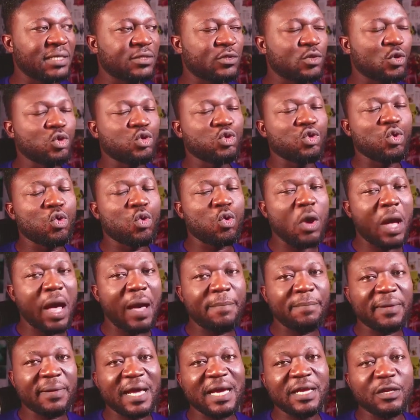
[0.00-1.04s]
So to
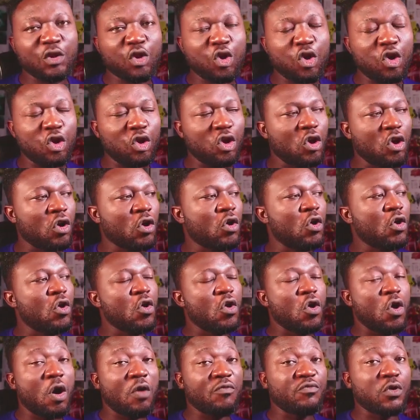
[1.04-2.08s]
apply the color
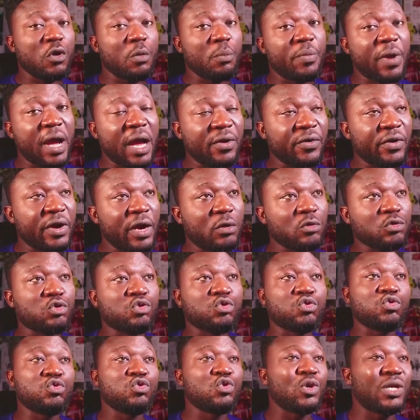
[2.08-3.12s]
of your background
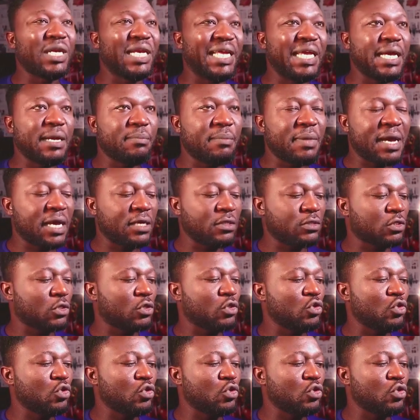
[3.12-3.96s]
to your layer mask,